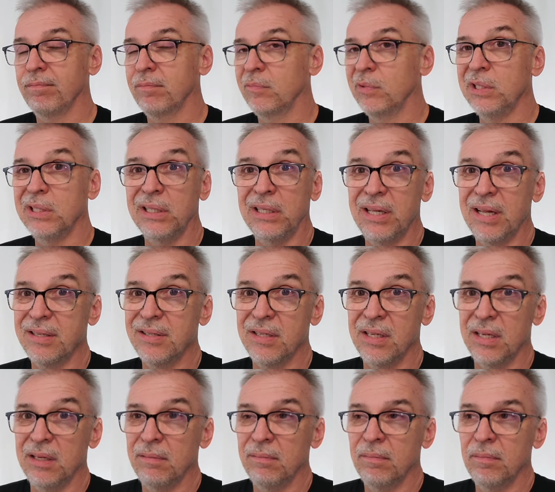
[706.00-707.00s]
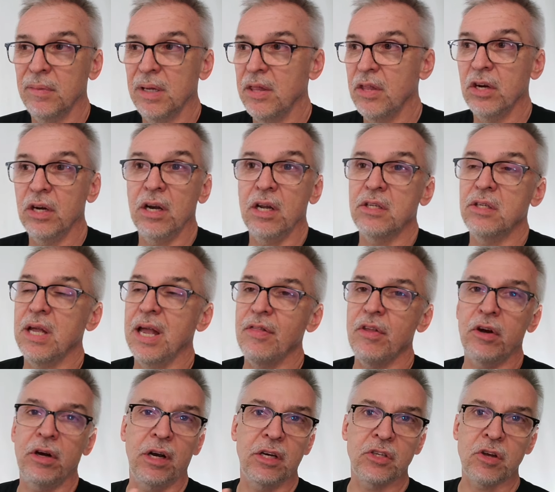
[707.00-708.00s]
Really, that's it. And they're gonna, and
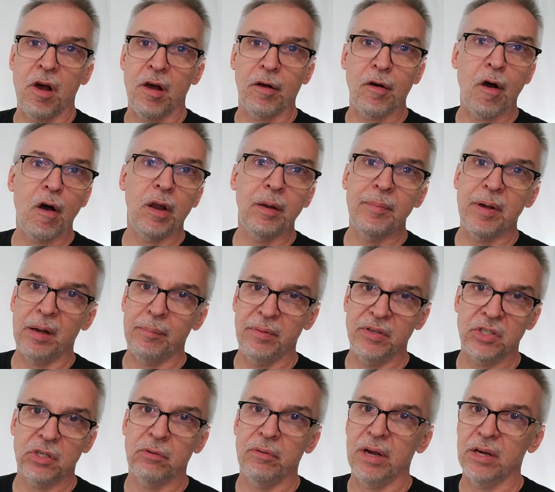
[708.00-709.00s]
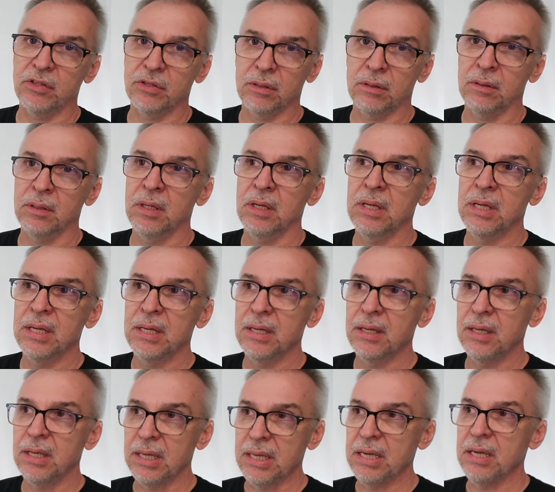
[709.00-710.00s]
they're gonna talk all about misdirection
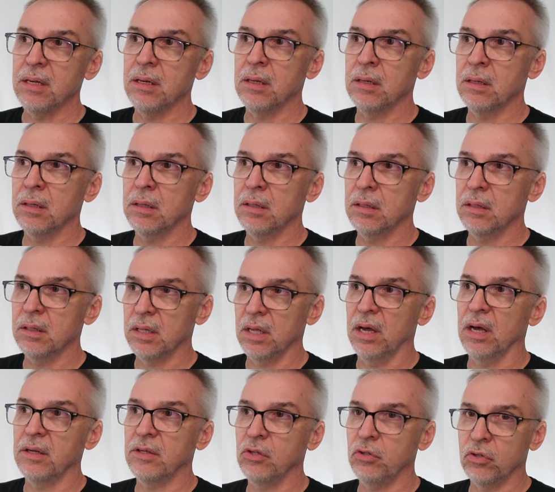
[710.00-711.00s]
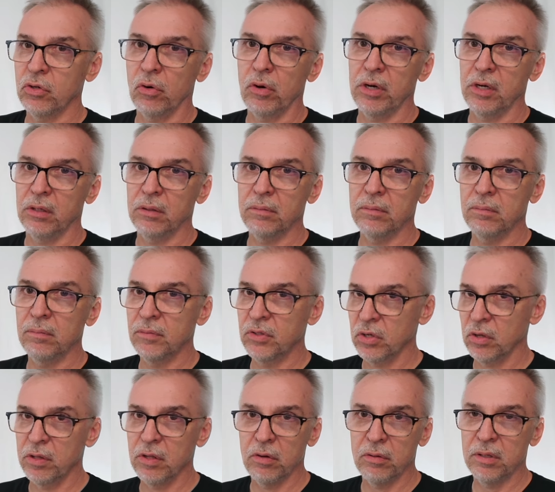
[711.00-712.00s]
in the tutorial.
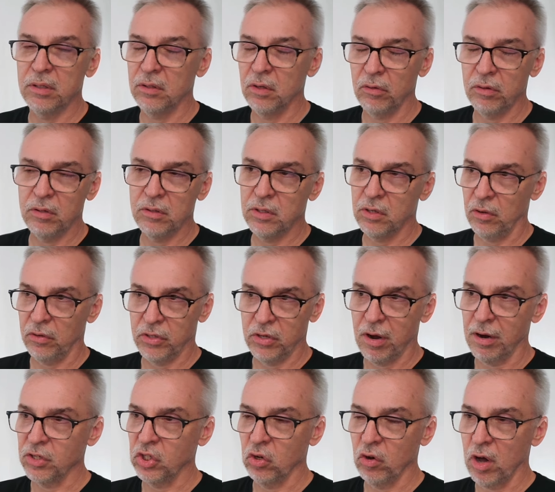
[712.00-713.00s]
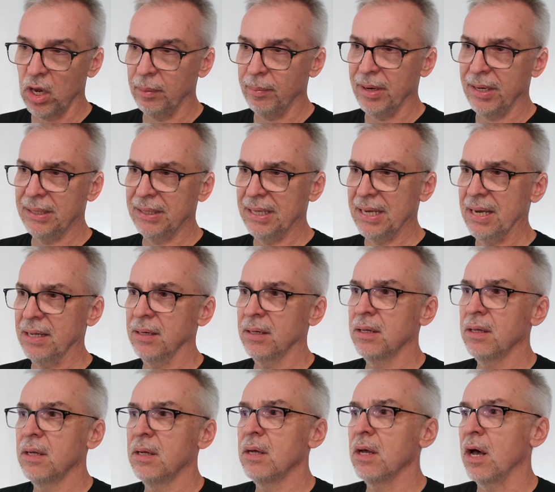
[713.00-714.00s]
So they'll, they'll, they'll talk to you all about that.
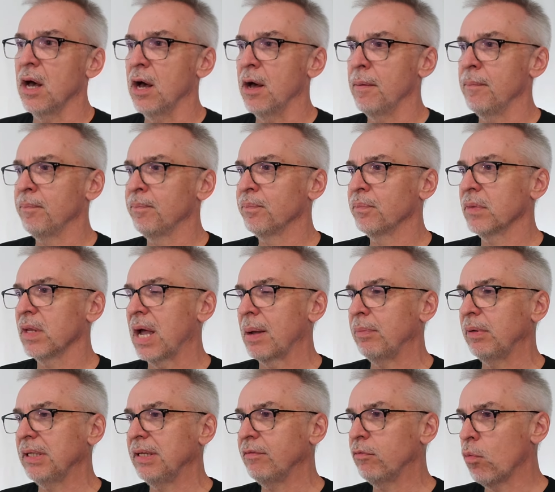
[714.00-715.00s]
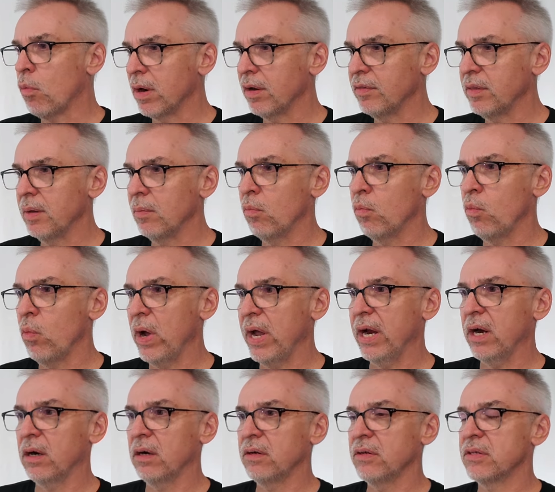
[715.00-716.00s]
Um, I believe one of them
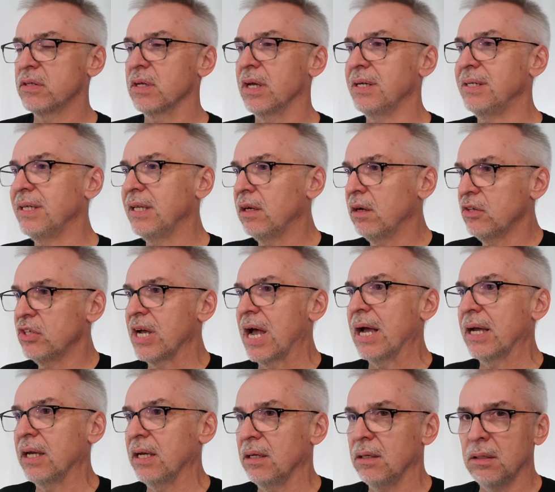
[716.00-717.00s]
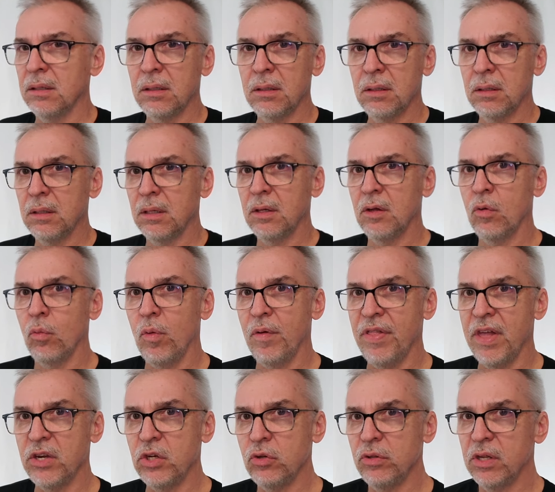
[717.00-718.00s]
wears a dinner jacket when
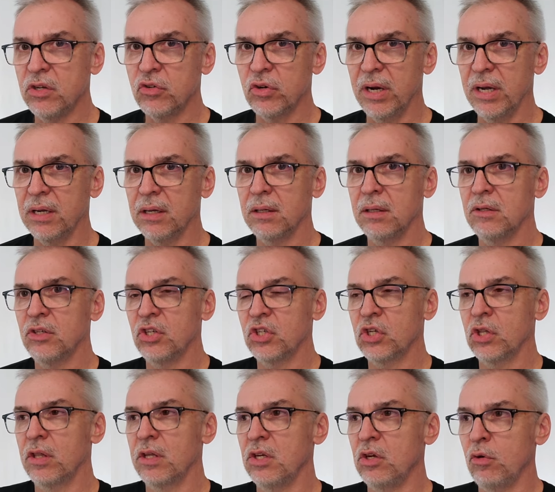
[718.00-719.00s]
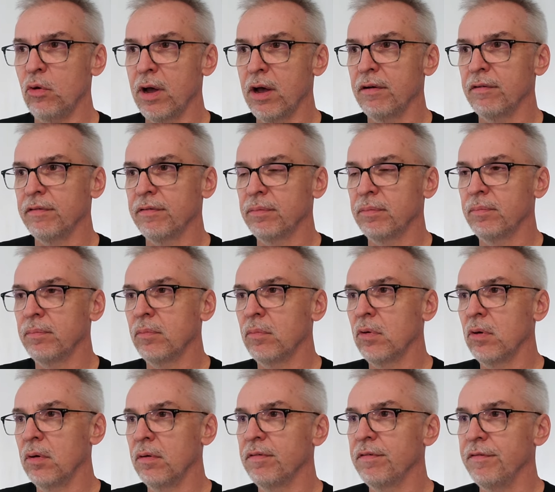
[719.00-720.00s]
they do the trick, just so that you have
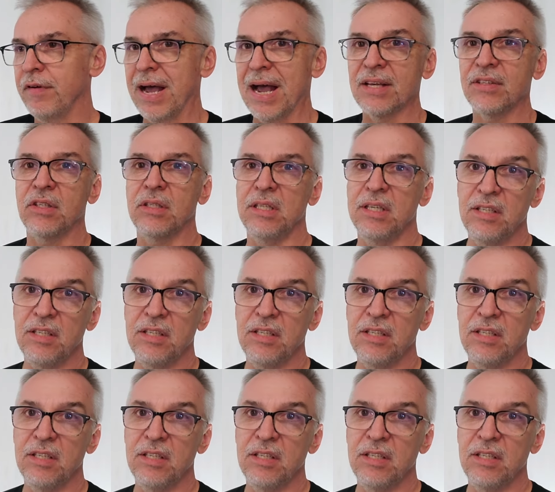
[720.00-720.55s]
fast and